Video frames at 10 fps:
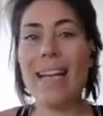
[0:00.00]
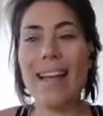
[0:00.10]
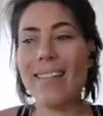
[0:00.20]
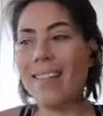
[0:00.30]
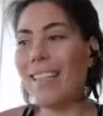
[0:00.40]
an
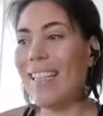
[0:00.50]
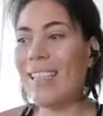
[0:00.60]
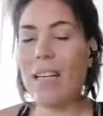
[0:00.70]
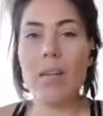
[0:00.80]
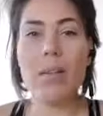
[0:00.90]

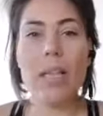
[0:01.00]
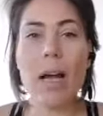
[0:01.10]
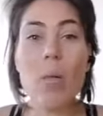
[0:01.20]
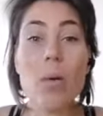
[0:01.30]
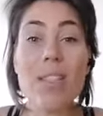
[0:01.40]
athlete.
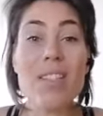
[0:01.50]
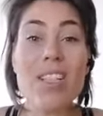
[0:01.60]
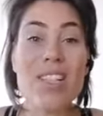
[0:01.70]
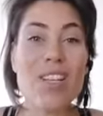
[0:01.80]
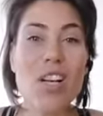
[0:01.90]
That wasn't the
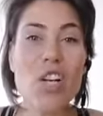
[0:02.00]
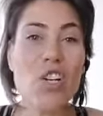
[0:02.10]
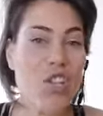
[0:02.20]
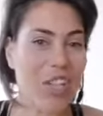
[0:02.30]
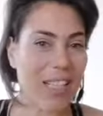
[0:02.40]

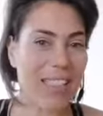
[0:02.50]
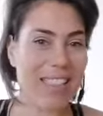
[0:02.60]
solution.